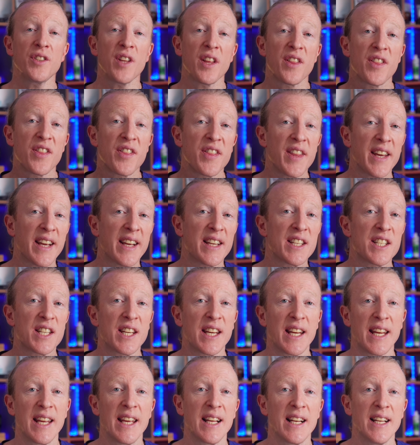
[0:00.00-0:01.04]
the thick
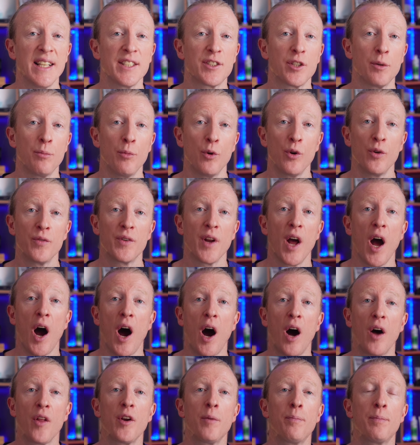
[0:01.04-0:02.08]
scale is removed,
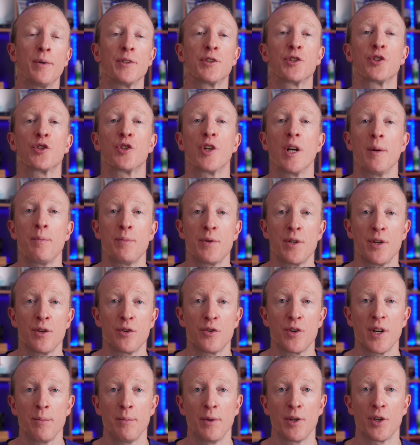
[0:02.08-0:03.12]
other prescription
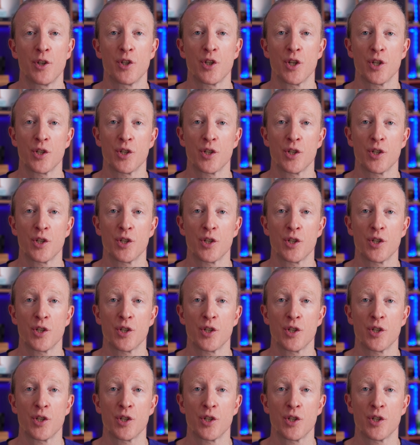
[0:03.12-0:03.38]
treatments